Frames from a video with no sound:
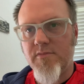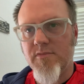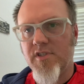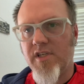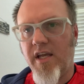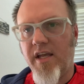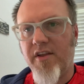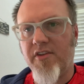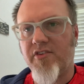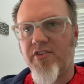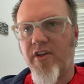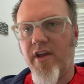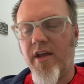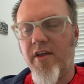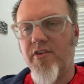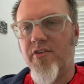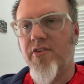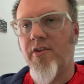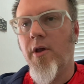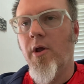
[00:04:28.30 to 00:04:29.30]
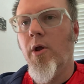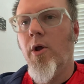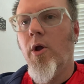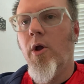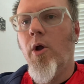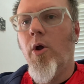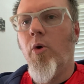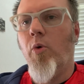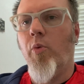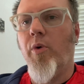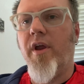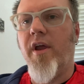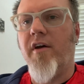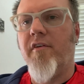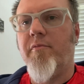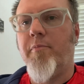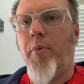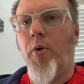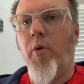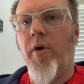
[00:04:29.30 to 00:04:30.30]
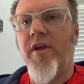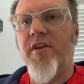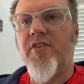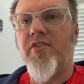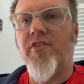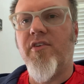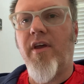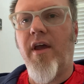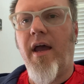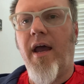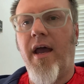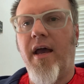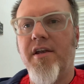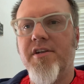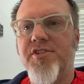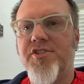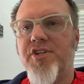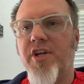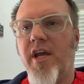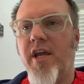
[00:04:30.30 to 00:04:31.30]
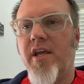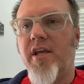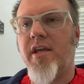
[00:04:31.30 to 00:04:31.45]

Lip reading: it says we have points at J,